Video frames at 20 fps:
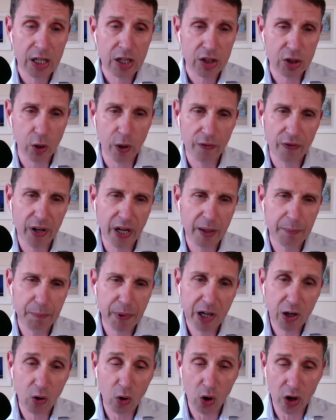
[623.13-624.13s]
So if, in
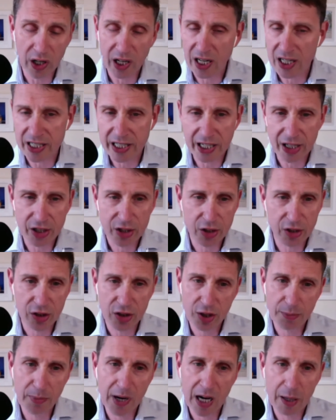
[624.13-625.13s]
bigger
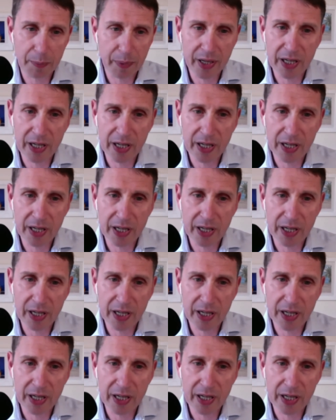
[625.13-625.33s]
organisations, mm. there might hmm.